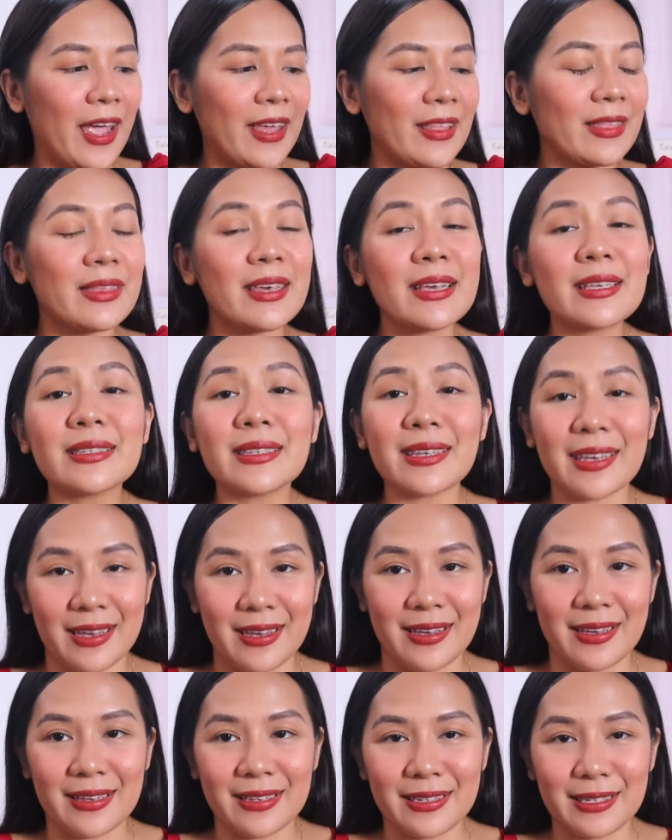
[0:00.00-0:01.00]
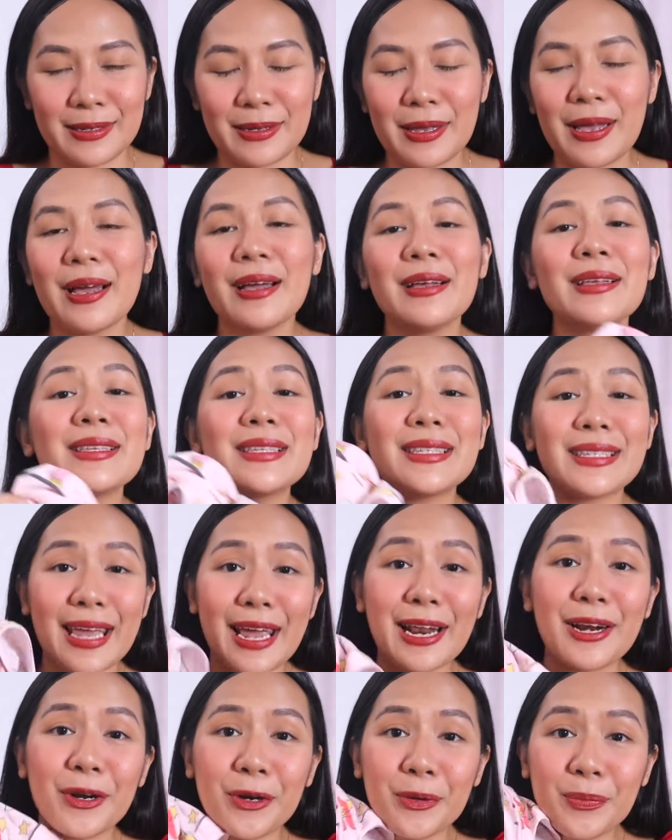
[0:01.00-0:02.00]
and this is
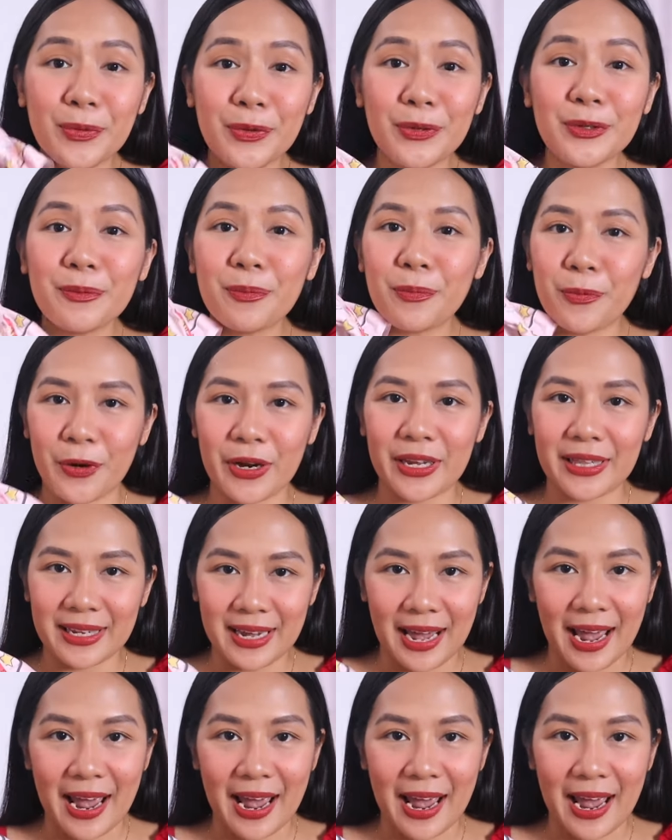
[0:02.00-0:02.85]
Sailor Moon print,